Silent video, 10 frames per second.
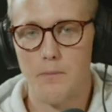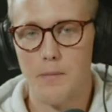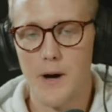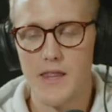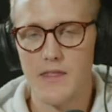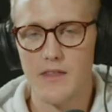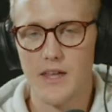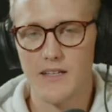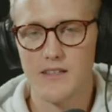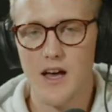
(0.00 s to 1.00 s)
but
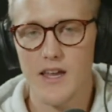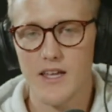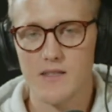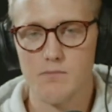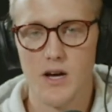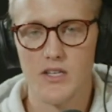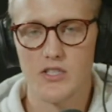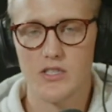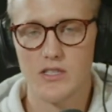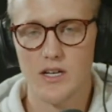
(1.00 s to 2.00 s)
like not as
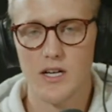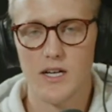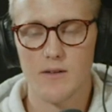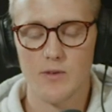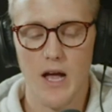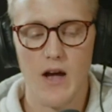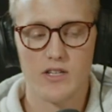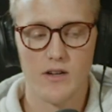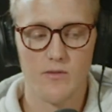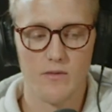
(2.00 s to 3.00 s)
much. Um, how
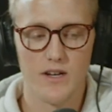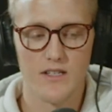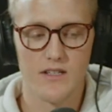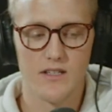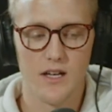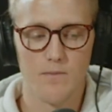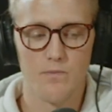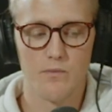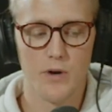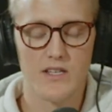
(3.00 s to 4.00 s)
should I rephrase this? Like
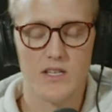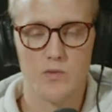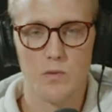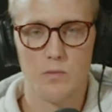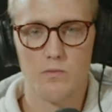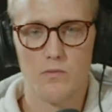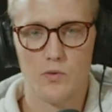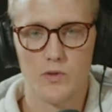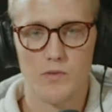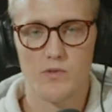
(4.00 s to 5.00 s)
prices will
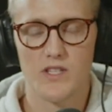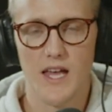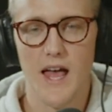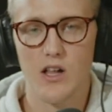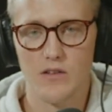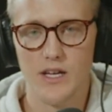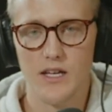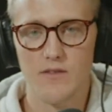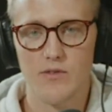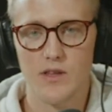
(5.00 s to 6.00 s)
will stay
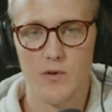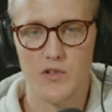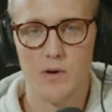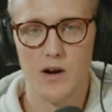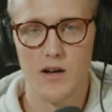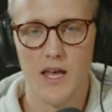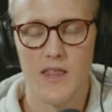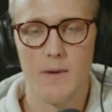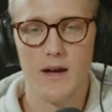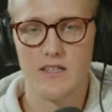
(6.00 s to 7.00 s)
elevated for the most part, and
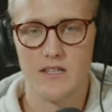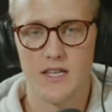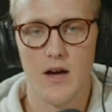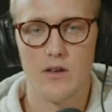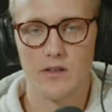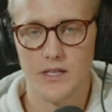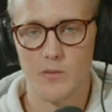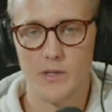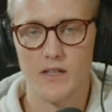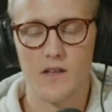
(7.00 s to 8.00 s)
they might discount a
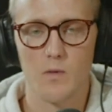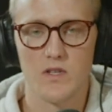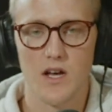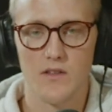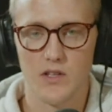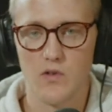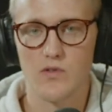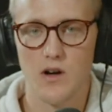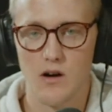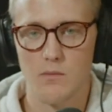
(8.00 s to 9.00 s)
little bit, like we saw in the
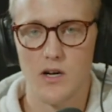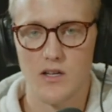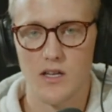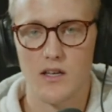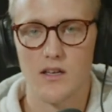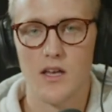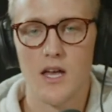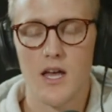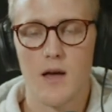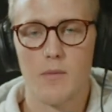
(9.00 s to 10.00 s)
used car market.
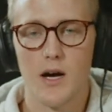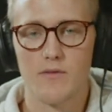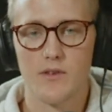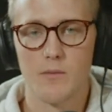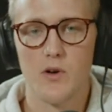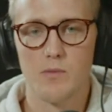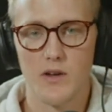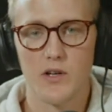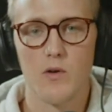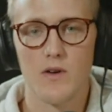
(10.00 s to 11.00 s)
Right. But for the most
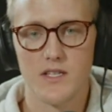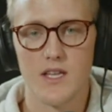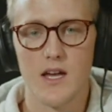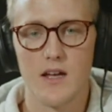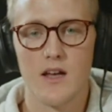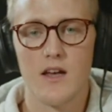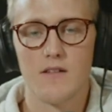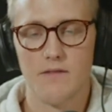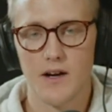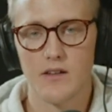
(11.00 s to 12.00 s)
part, they're going to stay
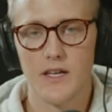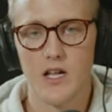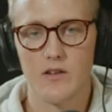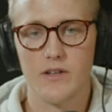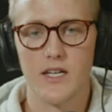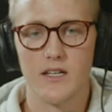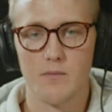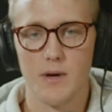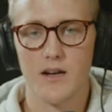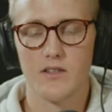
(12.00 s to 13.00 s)
fairly elevated
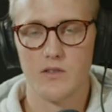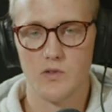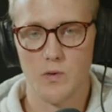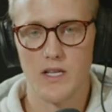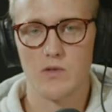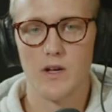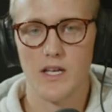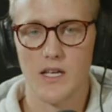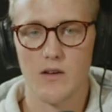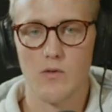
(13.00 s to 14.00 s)
compared to
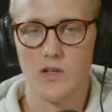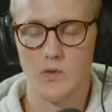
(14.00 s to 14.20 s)
2020 or